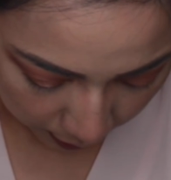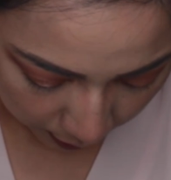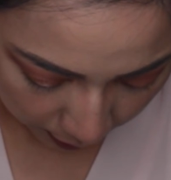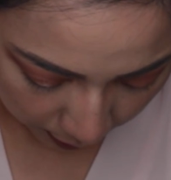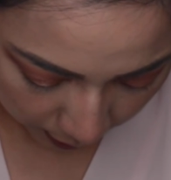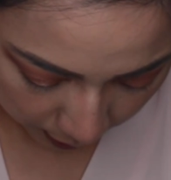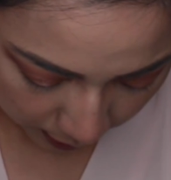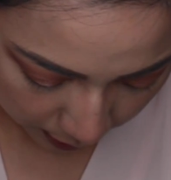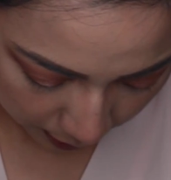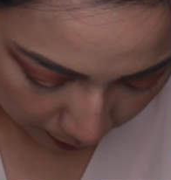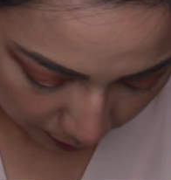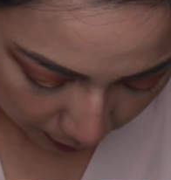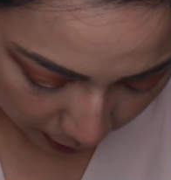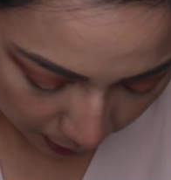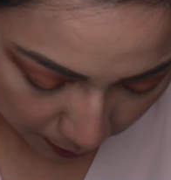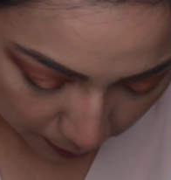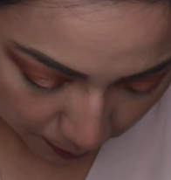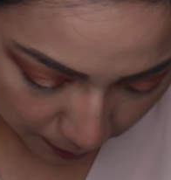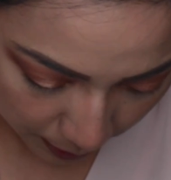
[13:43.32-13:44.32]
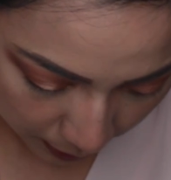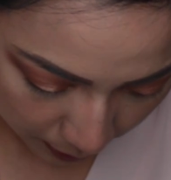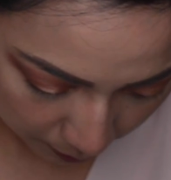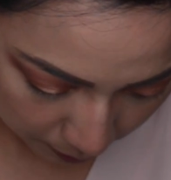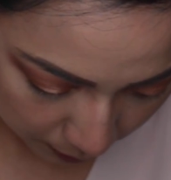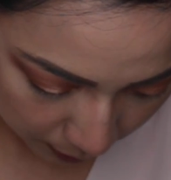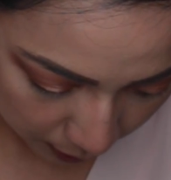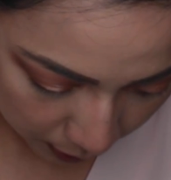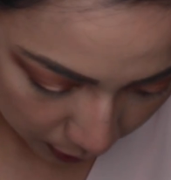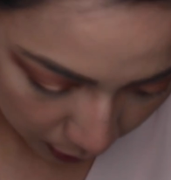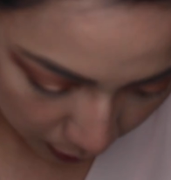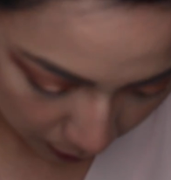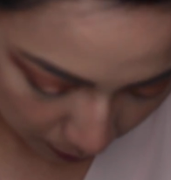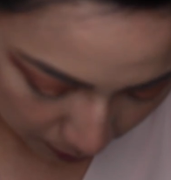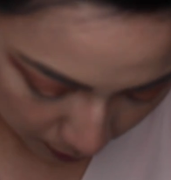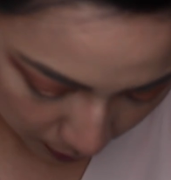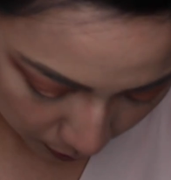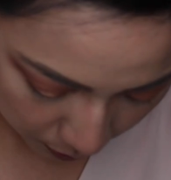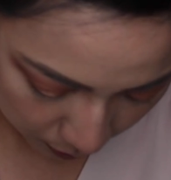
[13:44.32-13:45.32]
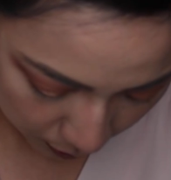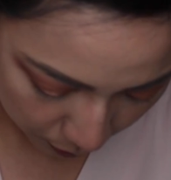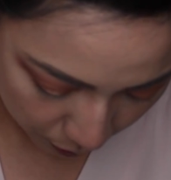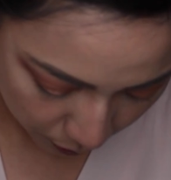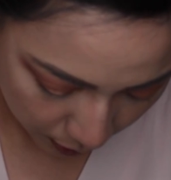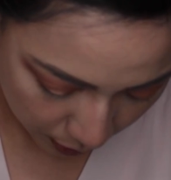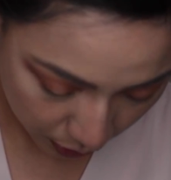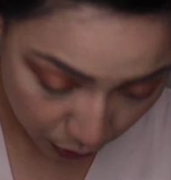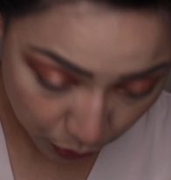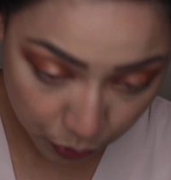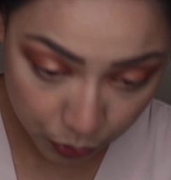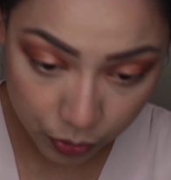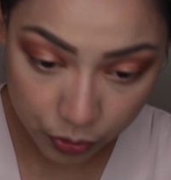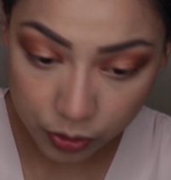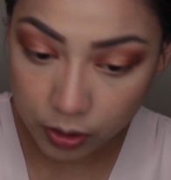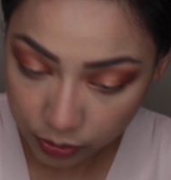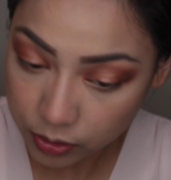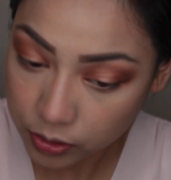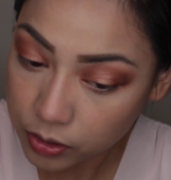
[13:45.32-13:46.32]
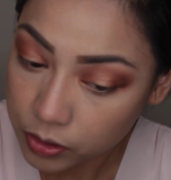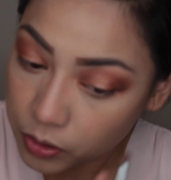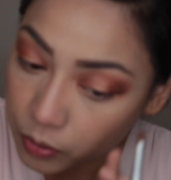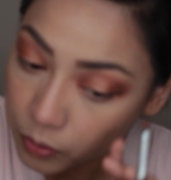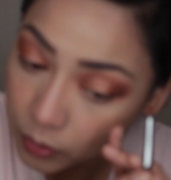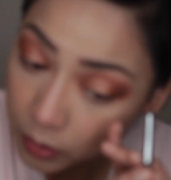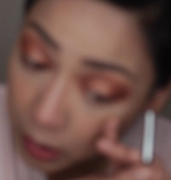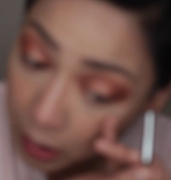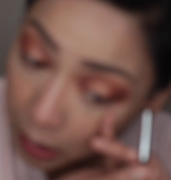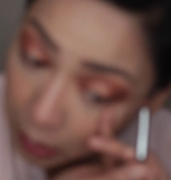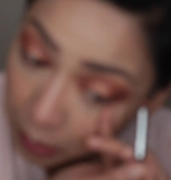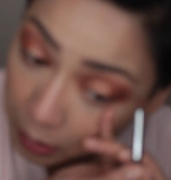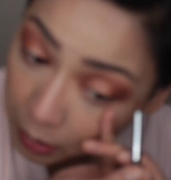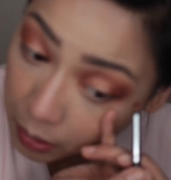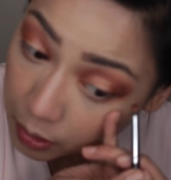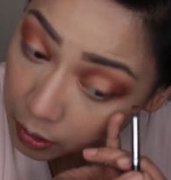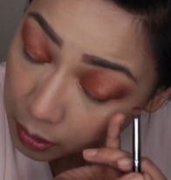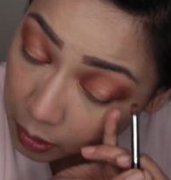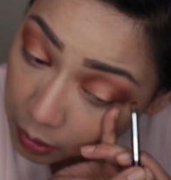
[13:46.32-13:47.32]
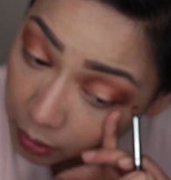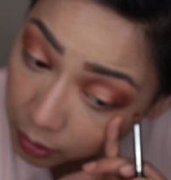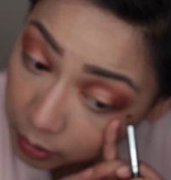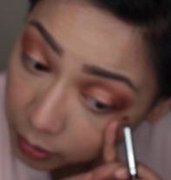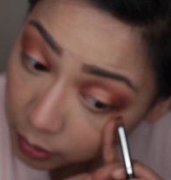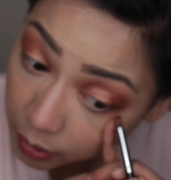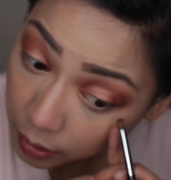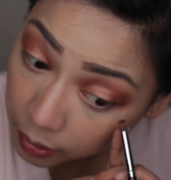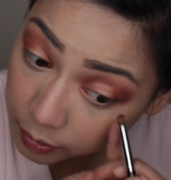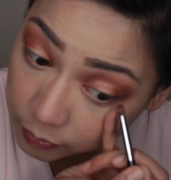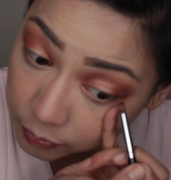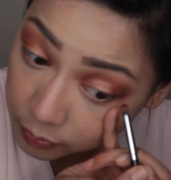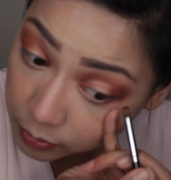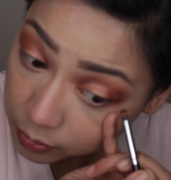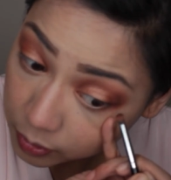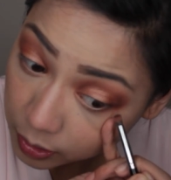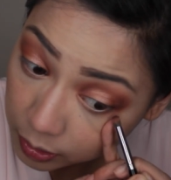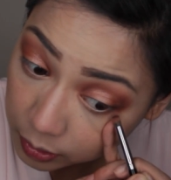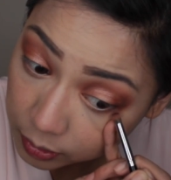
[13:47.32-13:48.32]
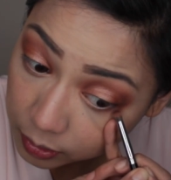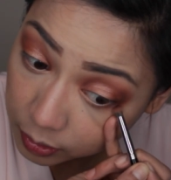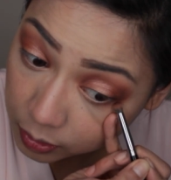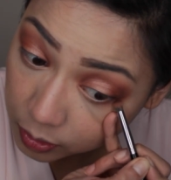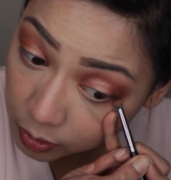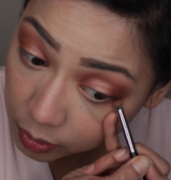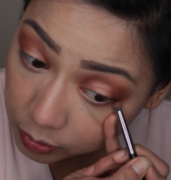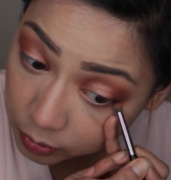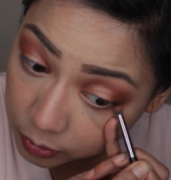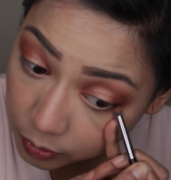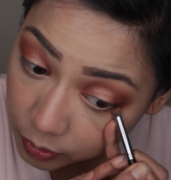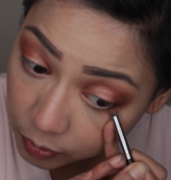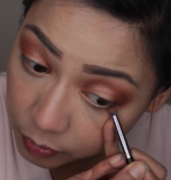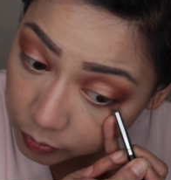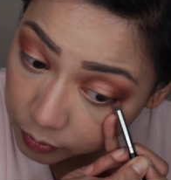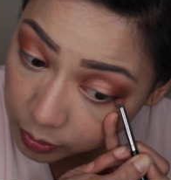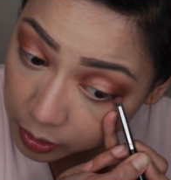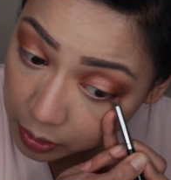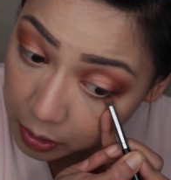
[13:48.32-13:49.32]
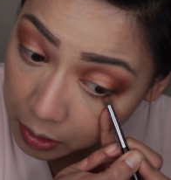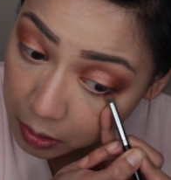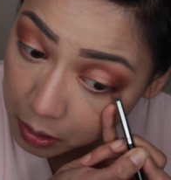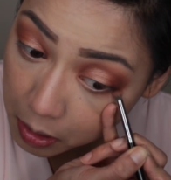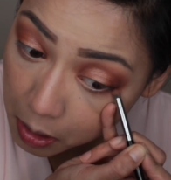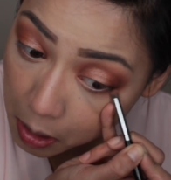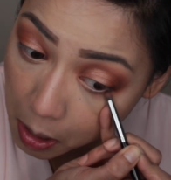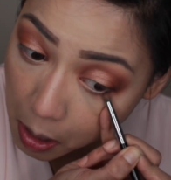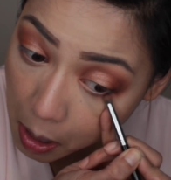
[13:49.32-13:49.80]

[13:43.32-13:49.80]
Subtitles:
Next, I'm gonna pick up the dark brown that we used. Just do that, kind of connect the color over here.